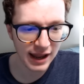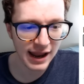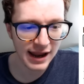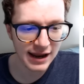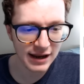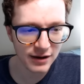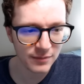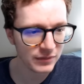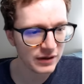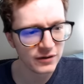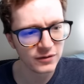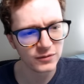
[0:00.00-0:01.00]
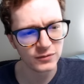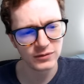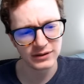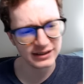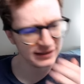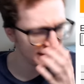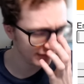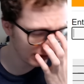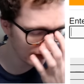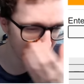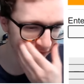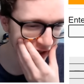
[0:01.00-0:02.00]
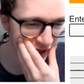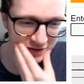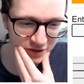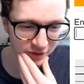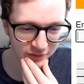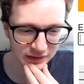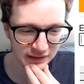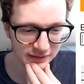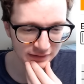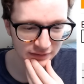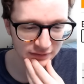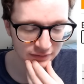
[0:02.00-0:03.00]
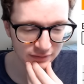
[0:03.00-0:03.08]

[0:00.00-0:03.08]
am, no, I've guessed all these.